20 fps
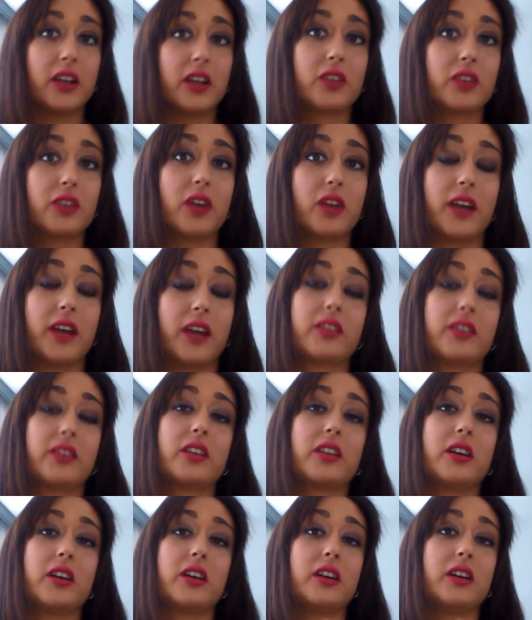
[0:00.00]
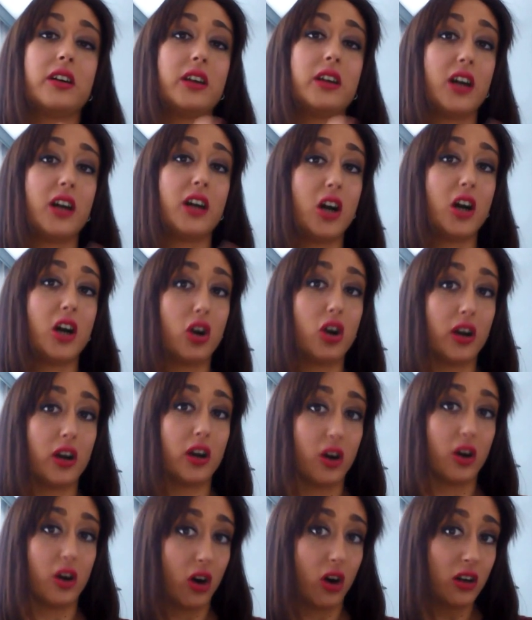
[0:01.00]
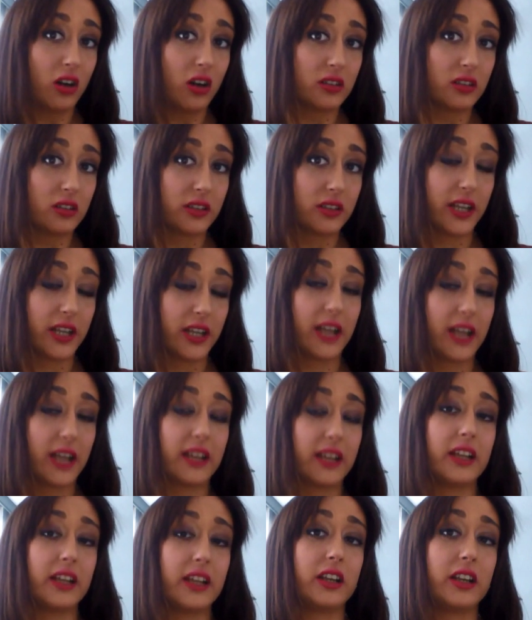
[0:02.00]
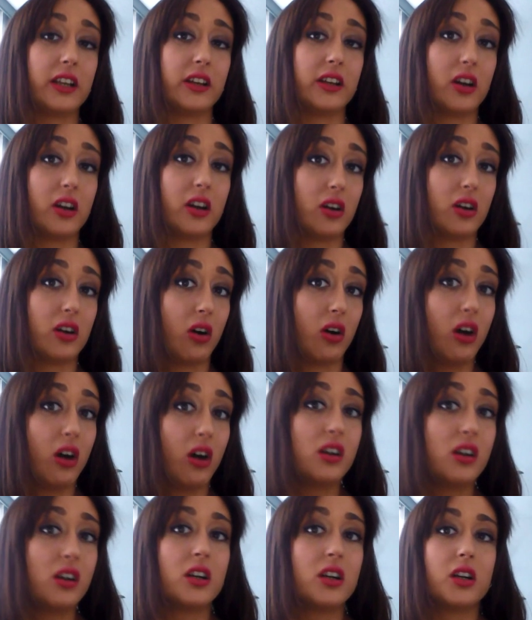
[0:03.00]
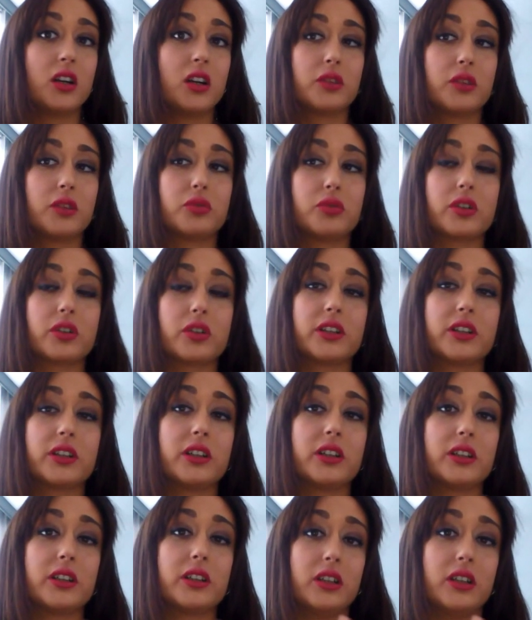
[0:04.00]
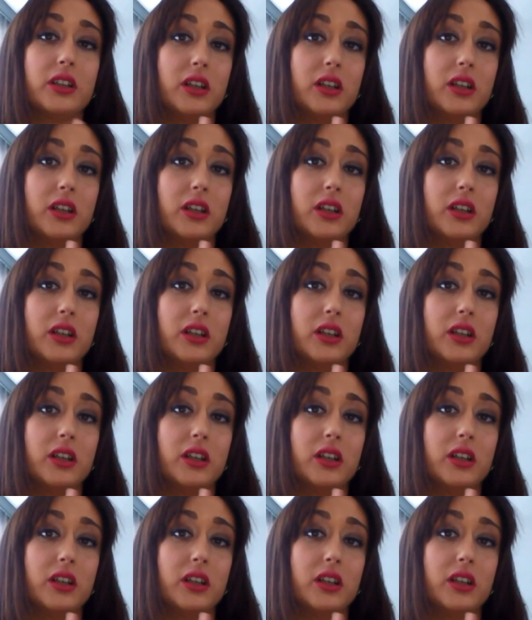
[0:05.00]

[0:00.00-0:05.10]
So as o, the ending in o for the